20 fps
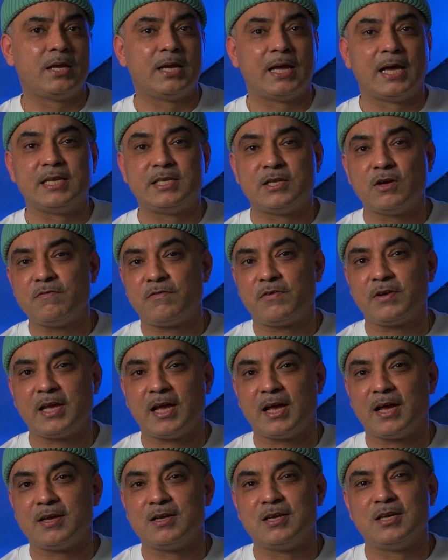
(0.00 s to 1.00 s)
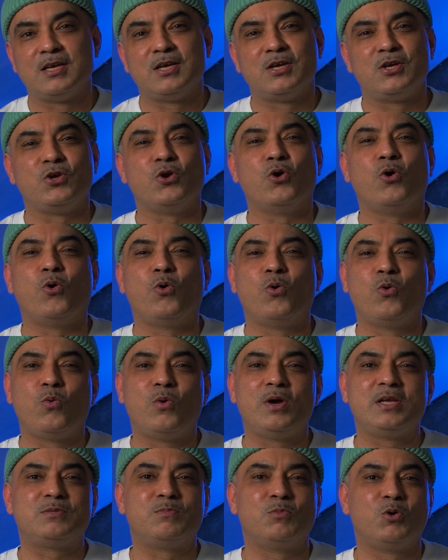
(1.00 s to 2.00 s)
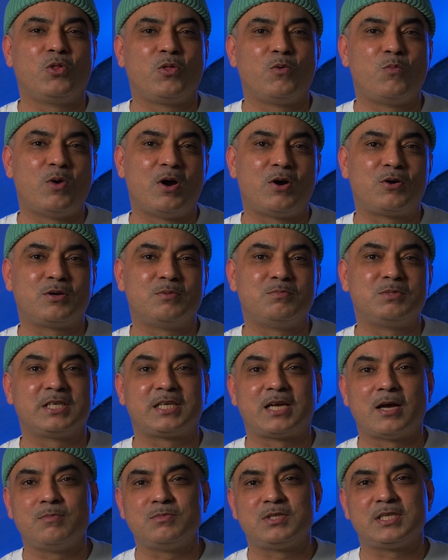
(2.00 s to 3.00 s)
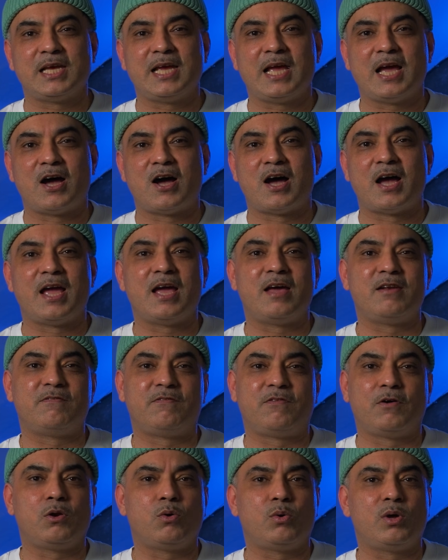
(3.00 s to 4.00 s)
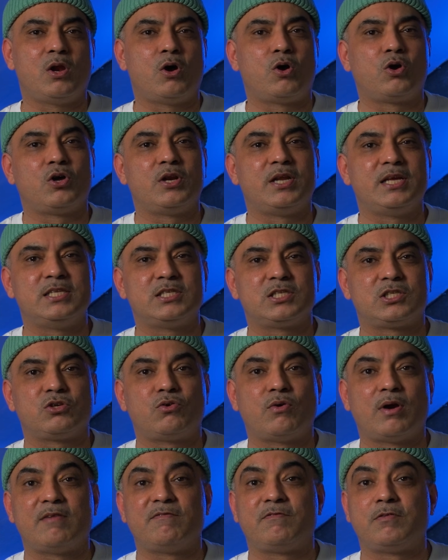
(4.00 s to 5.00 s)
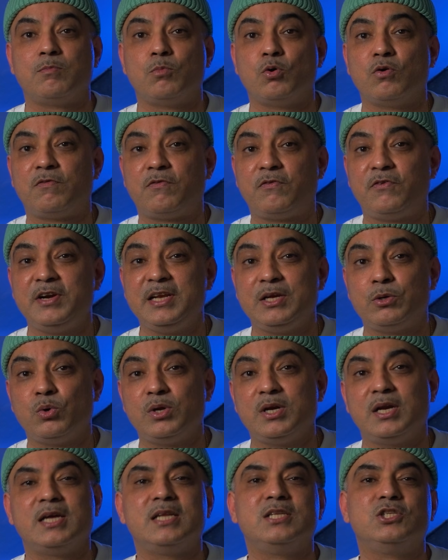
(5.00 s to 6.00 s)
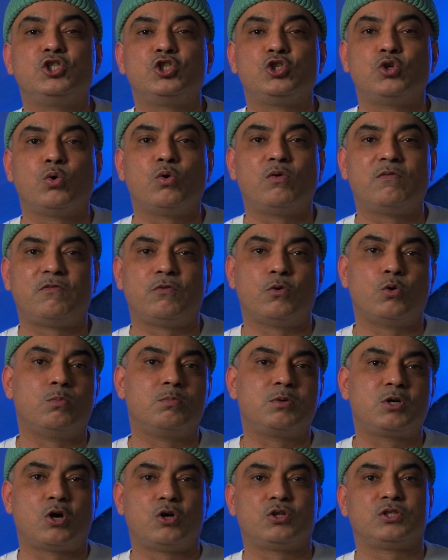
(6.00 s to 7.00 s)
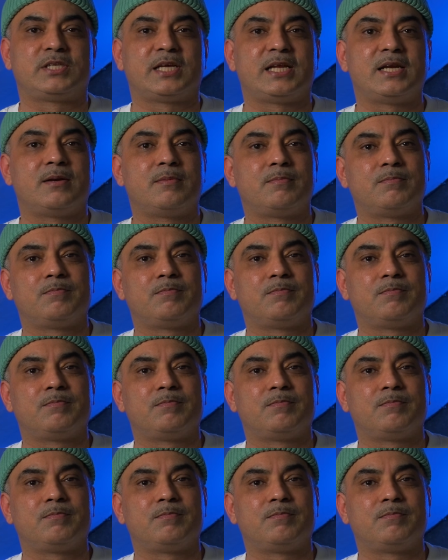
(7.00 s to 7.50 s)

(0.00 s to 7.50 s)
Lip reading: And don't forget, you're always more than welcome to come say hi and follow along on Instagram for more frequent and short form content.